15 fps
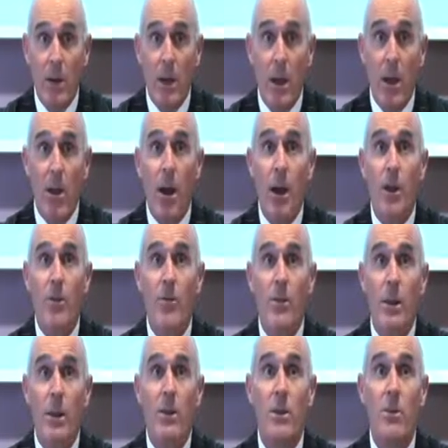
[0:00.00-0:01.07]
And I have
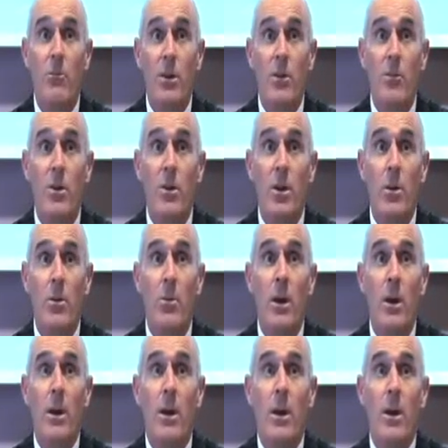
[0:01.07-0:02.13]
seen the revenue
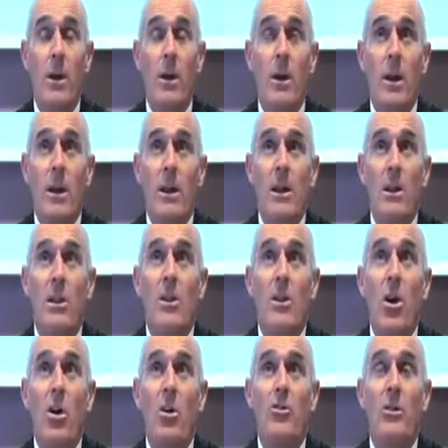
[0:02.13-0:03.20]

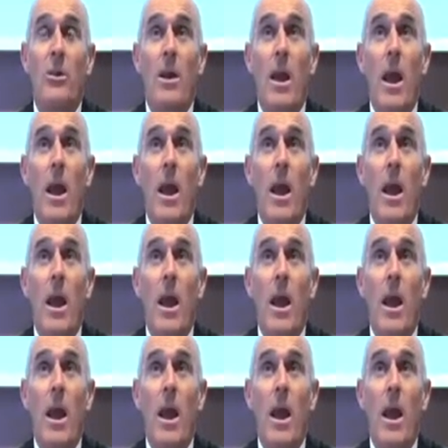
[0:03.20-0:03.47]
start